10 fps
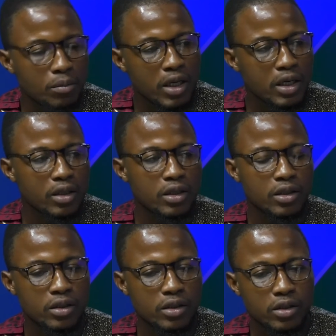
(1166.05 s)
back in the
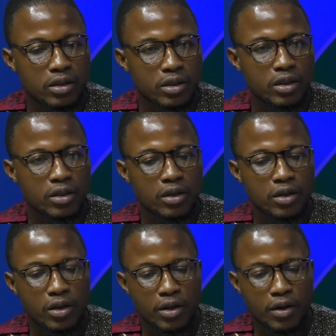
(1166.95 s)
in the, in the,
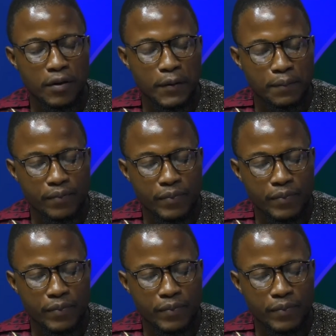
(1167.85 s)
in the,